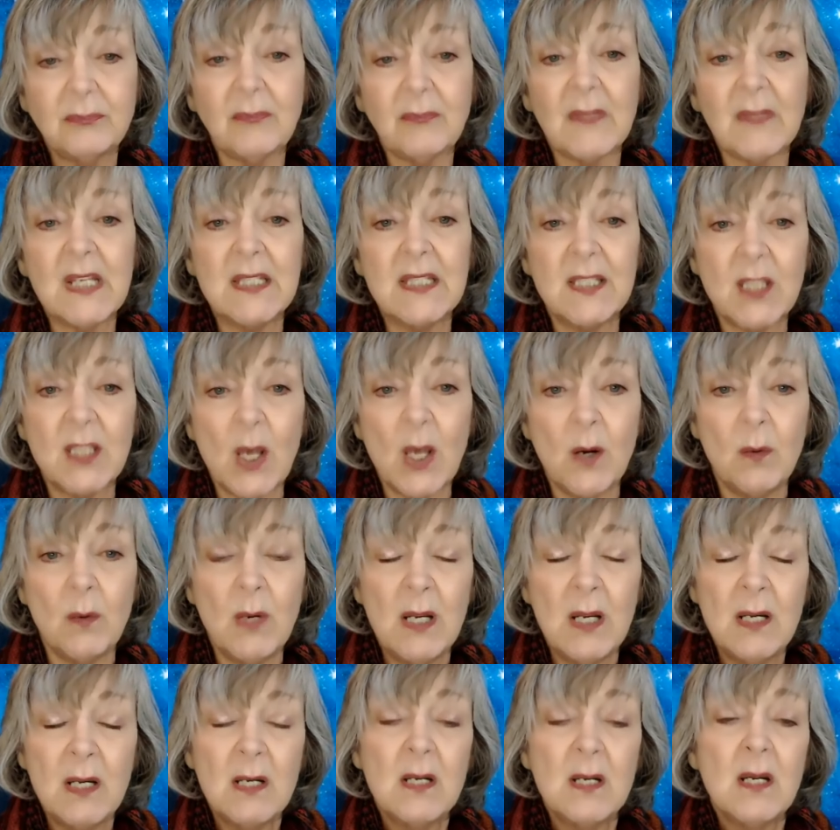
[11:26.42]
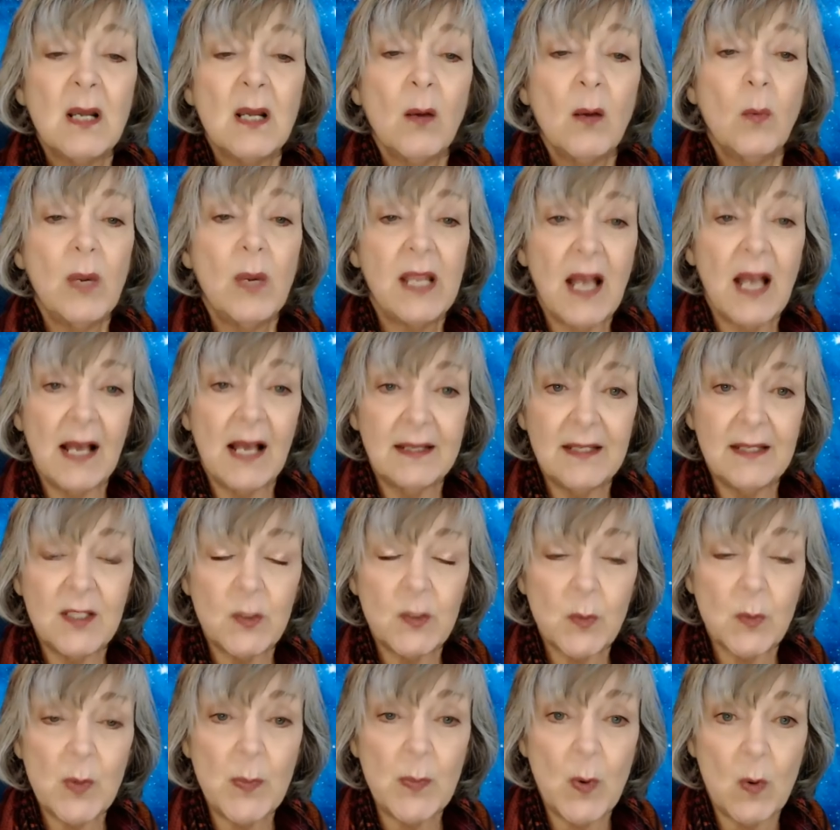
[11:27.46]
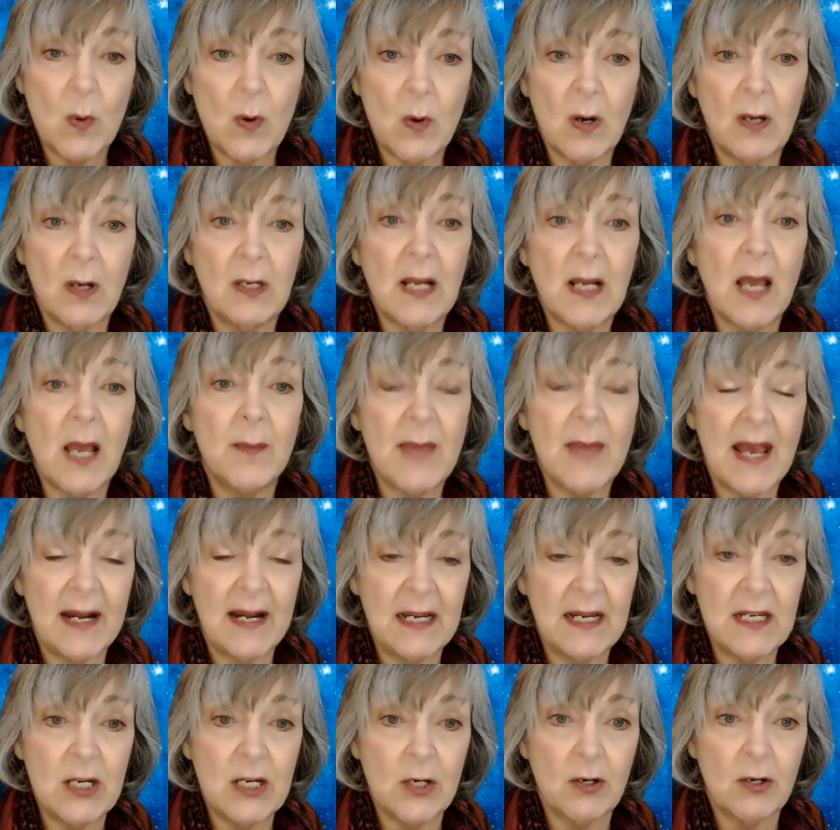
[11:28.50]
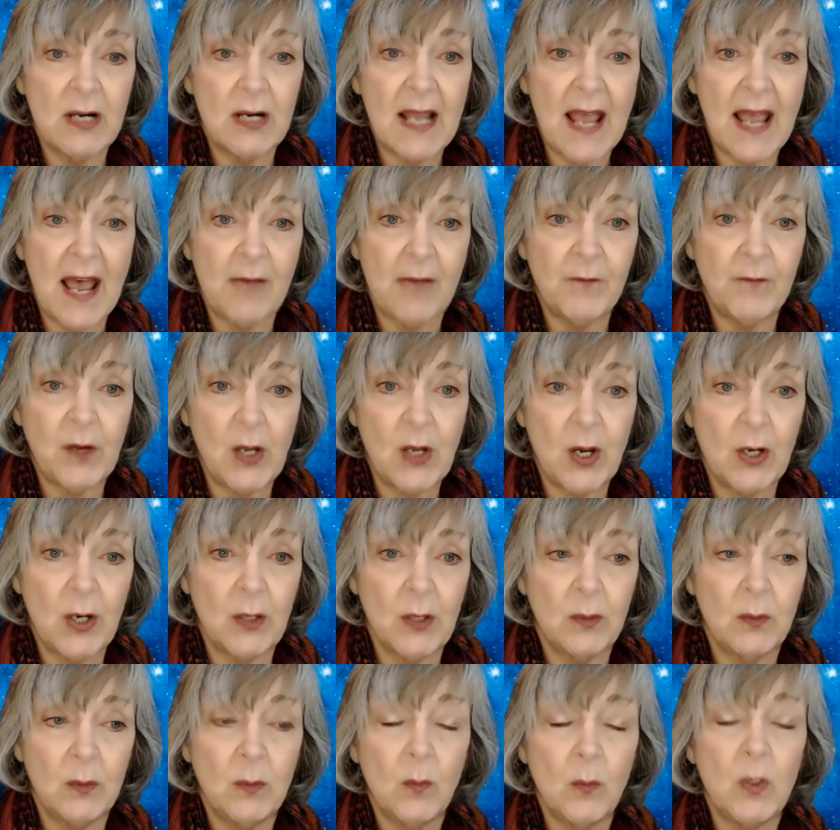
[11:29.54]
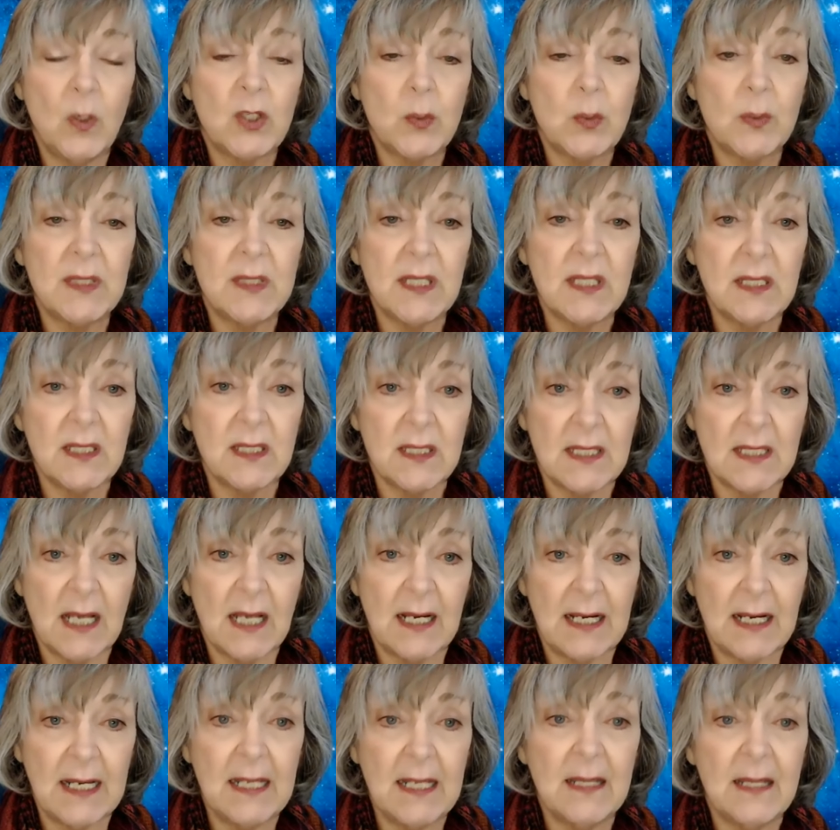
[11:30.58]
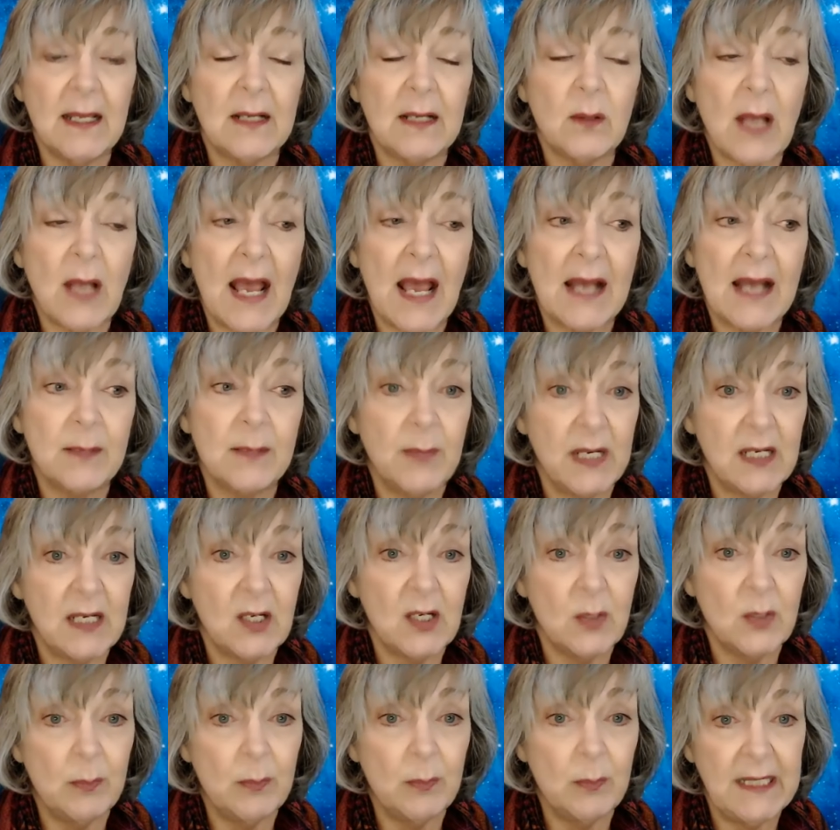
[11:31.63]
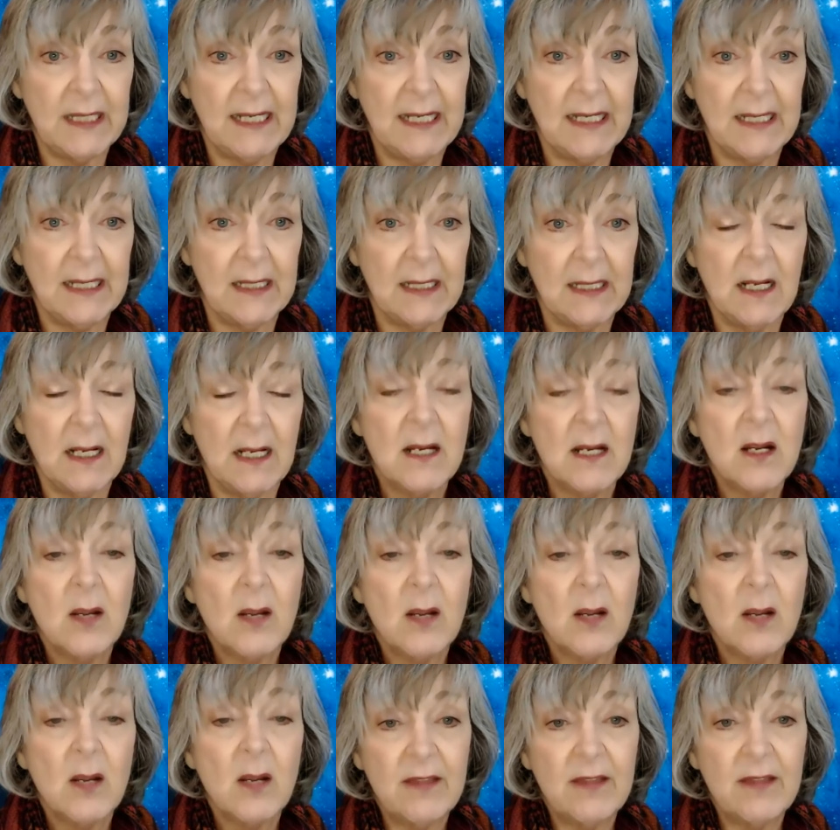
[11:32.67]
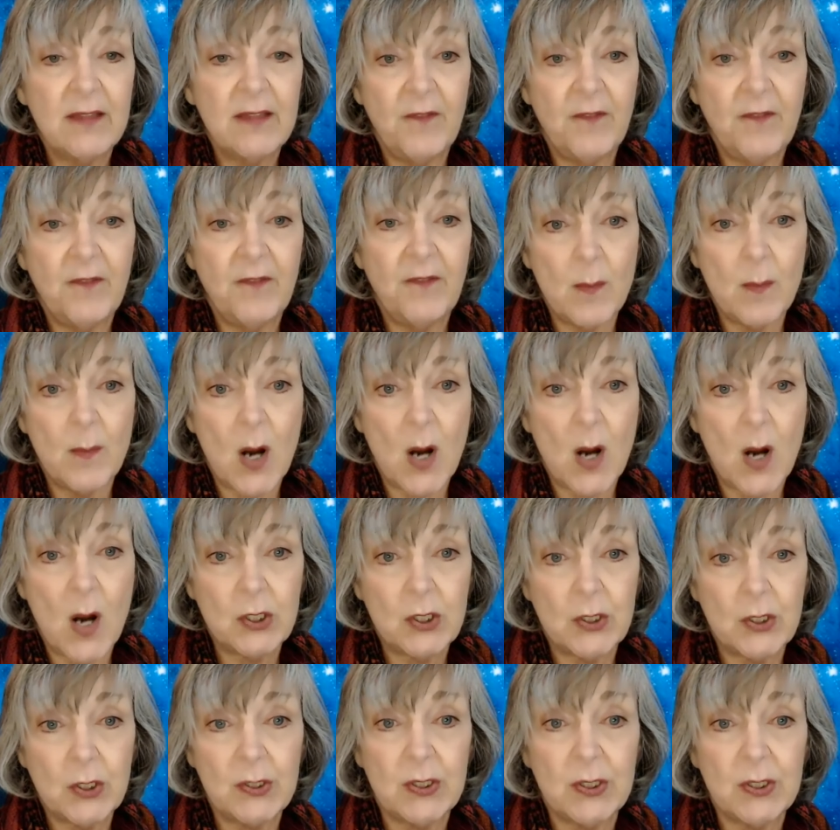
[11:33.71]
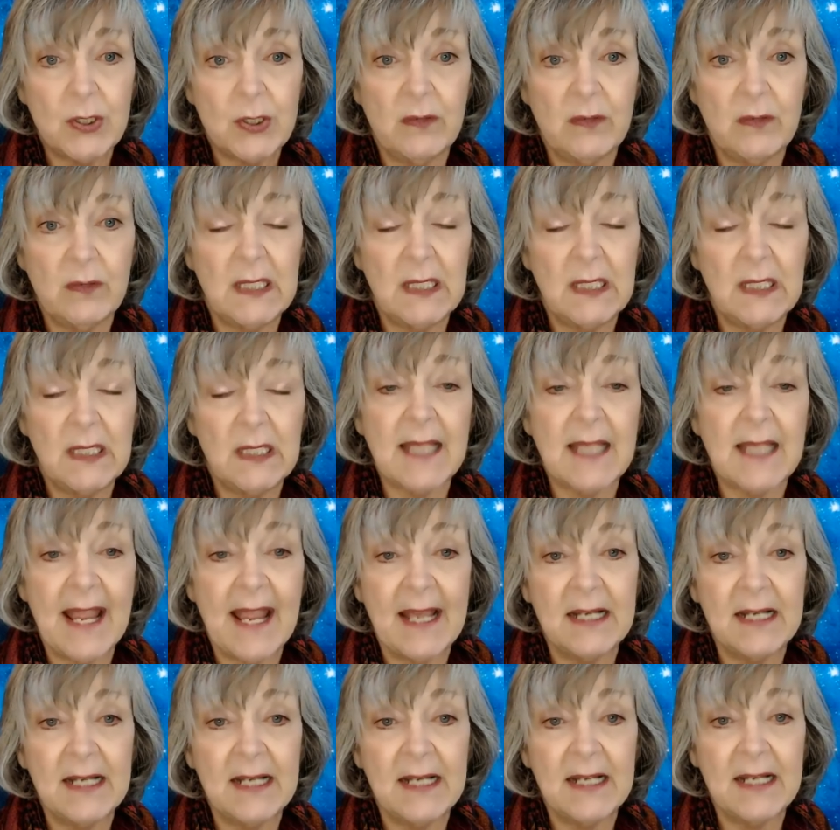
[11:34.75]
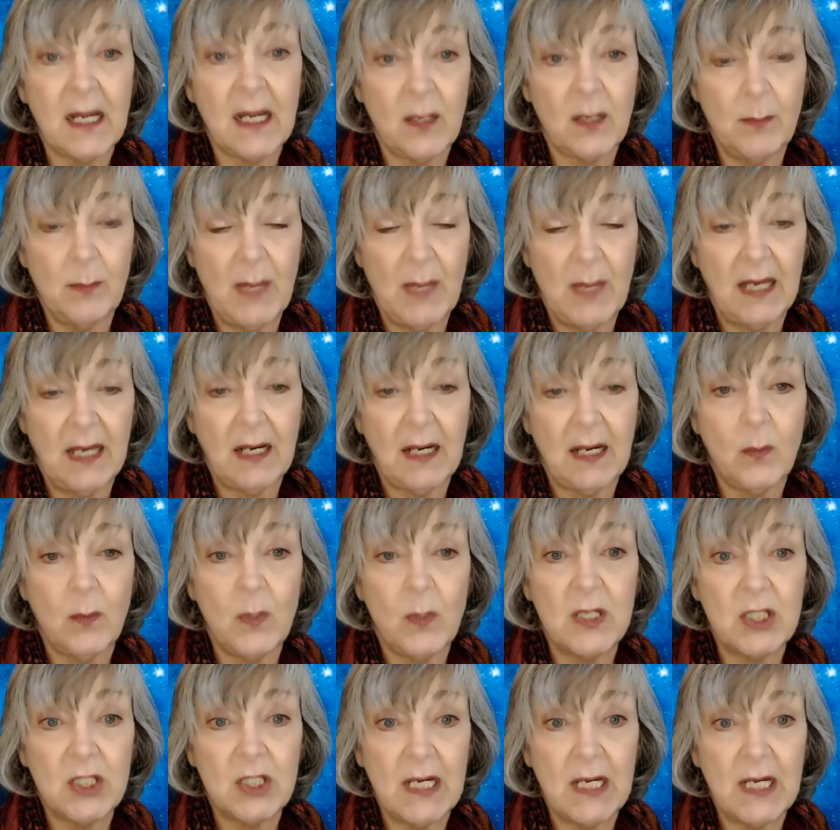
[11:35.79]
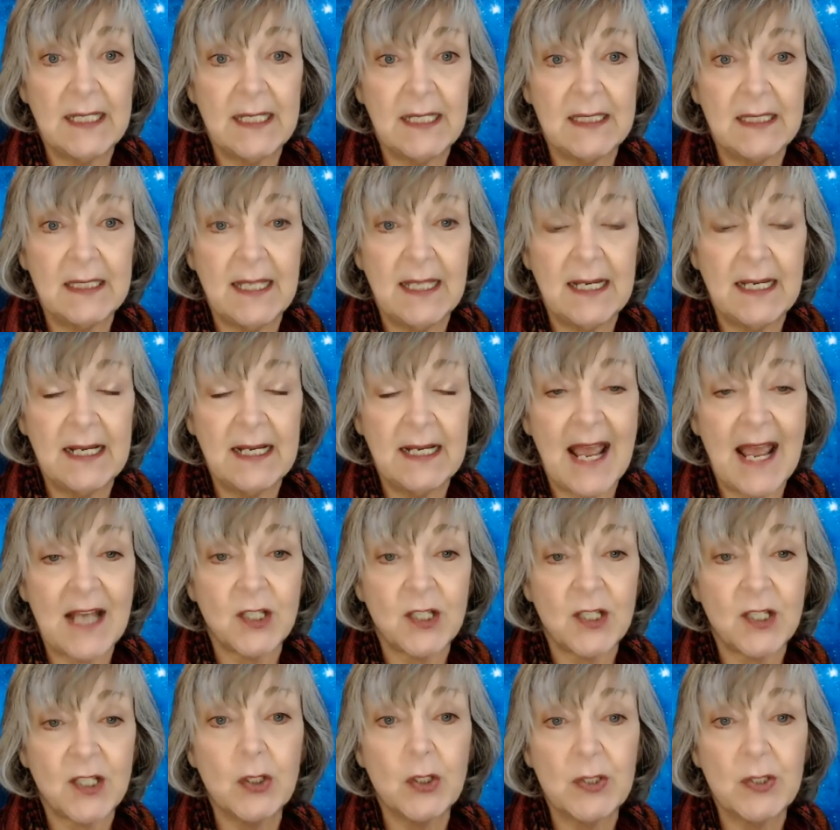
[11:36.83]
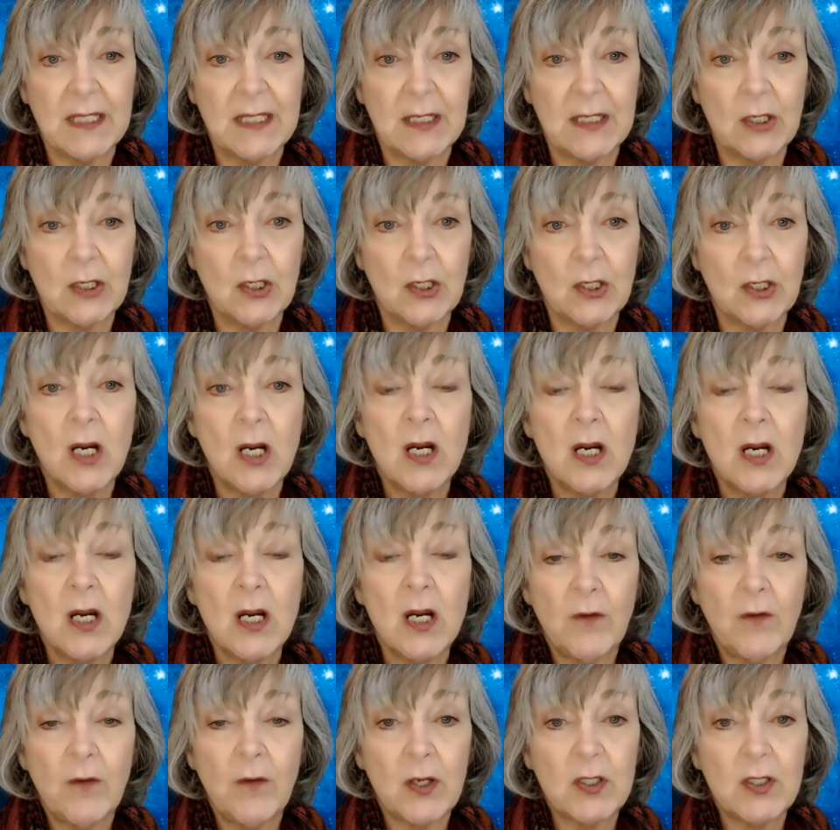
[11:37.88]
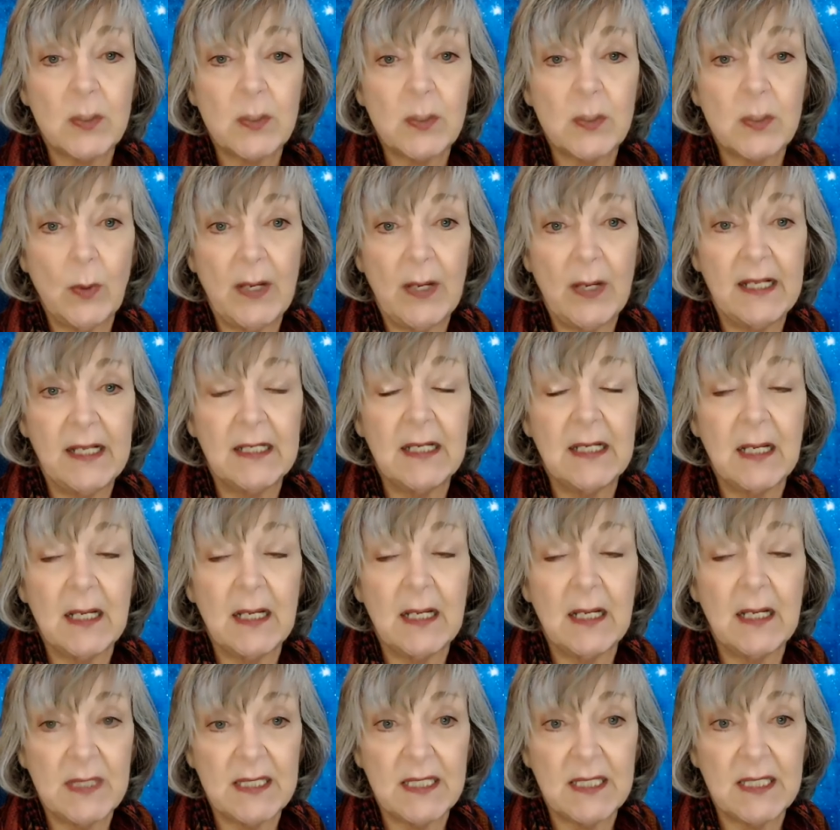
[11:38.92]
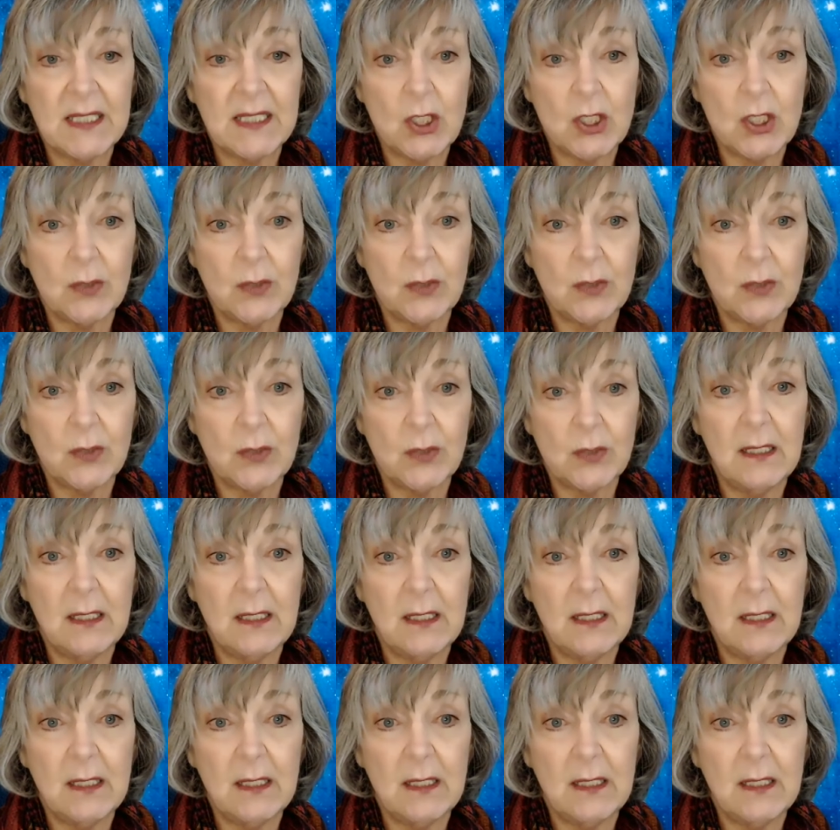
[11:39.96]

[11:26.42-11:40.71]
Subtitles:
So we got this report about a year and a half ago, which was a study that had been completed by the Federal Marshal Service and NCMEC, which is the National Center for Exploited and Missing Children.